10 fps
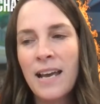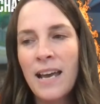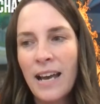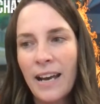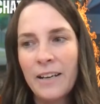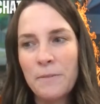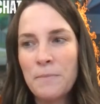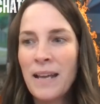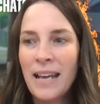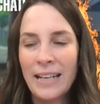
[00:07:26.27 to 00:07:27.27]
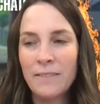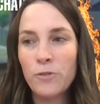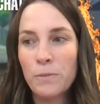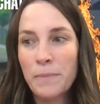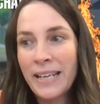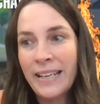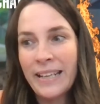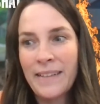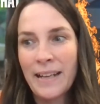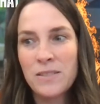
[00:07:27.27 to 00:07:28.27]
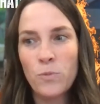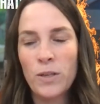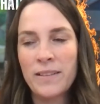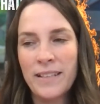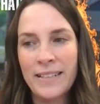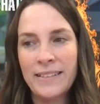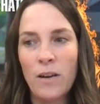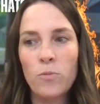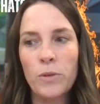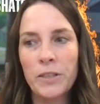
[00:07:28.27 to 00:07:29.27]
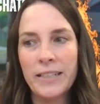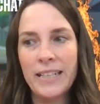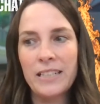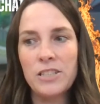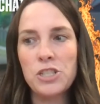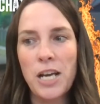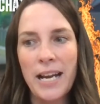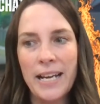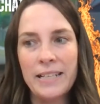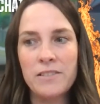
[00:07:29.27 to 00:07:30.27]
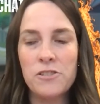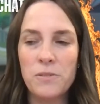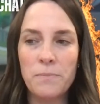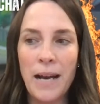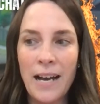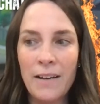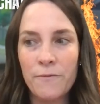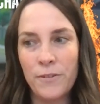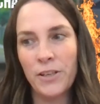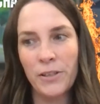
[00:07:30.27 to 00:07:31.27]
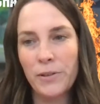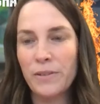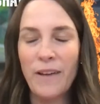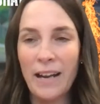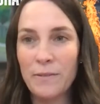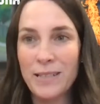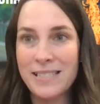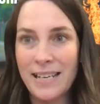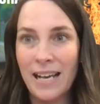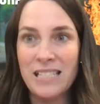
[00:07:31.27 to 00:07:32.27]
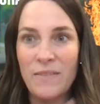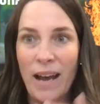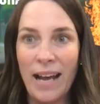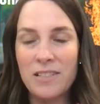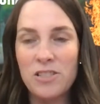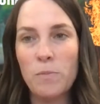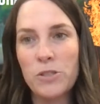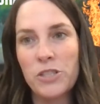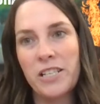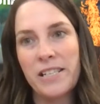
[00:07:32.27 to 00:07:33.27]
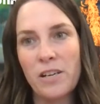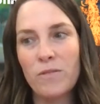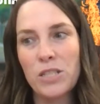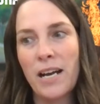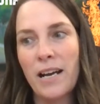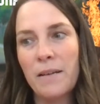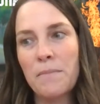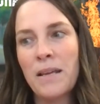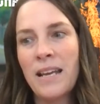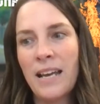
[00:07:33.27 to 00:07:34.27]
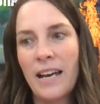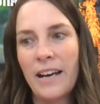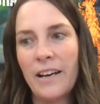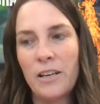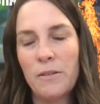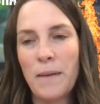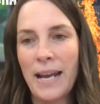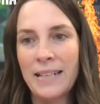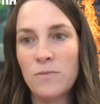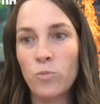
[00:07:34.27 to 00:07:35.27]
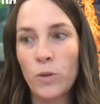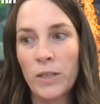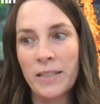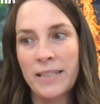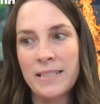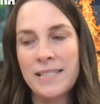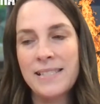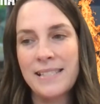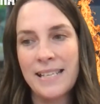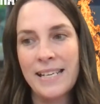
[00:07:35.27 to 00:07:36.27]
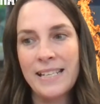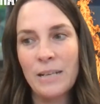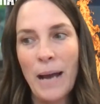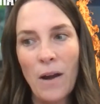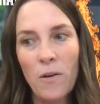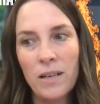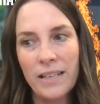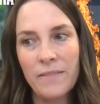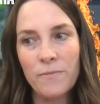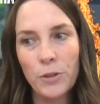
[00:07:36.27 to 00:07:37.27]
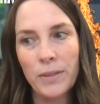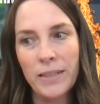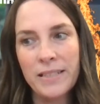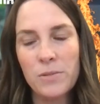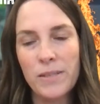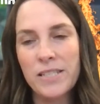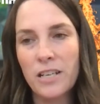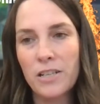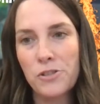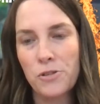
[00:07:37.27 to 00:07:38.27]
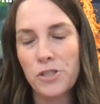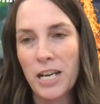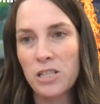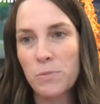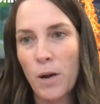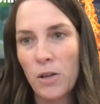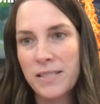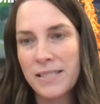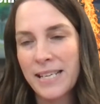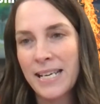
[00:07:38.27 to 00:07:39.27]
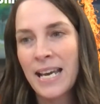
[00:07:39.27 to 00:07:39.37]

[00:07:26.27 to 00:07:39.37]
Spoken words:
And for me, that's one thing that really changed my view of advocacy as I've had these opportunities over time, and really see the power to influence research or change policy.